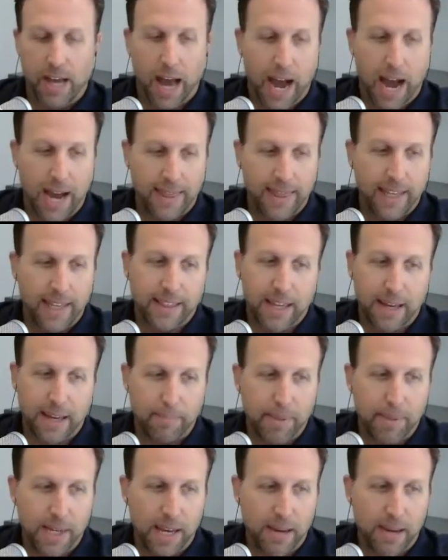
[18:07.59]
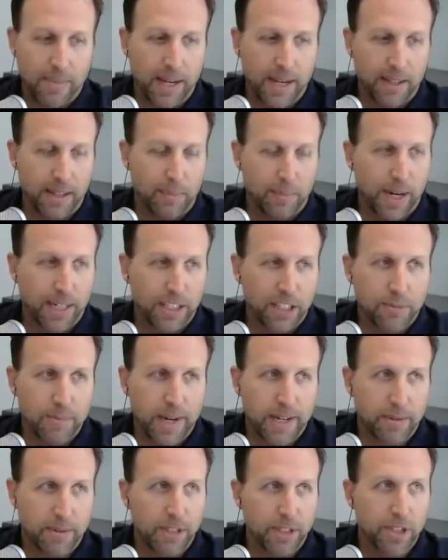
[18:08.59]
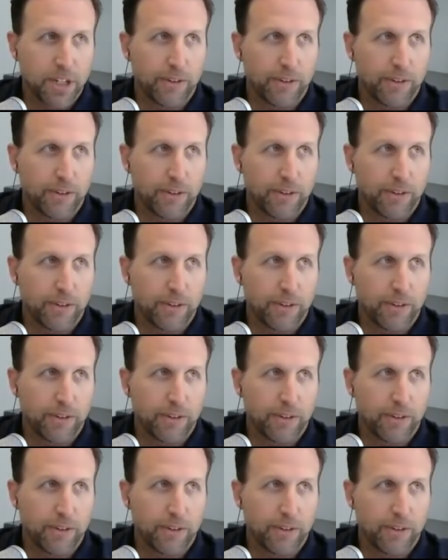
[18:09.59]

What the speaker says: I think that the practice management